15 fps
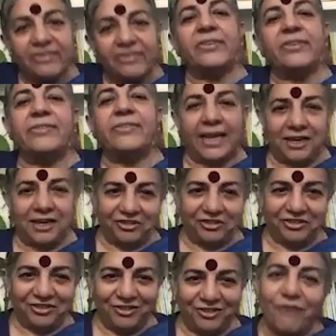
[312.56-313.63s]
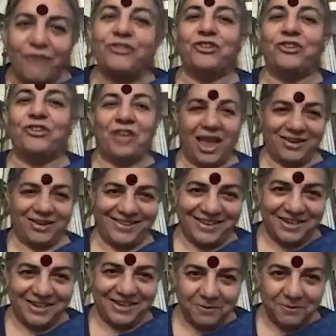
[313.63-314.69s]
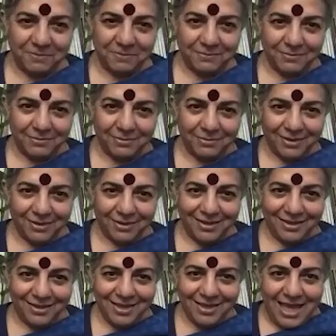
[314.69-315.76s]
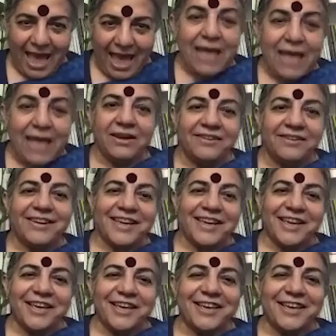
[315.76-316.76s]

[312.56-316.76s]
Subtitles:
This is a sickness of society. And